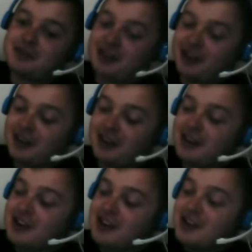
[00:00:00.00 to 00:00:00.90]
I'm staying at.
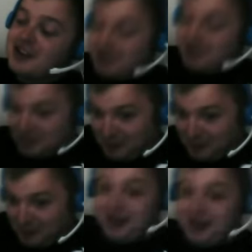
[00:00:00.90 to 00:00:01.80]
So
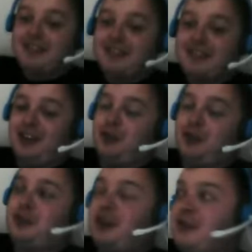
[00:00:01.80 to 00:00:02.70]
tomorrow, or
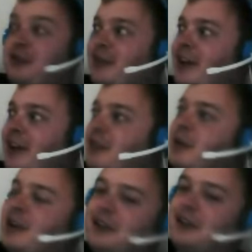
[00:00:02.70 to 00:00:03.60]
over the next week,
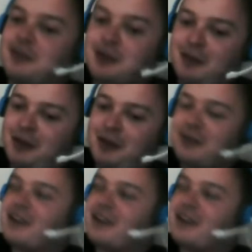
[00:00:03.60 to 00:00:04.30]
I have to call up the hotel.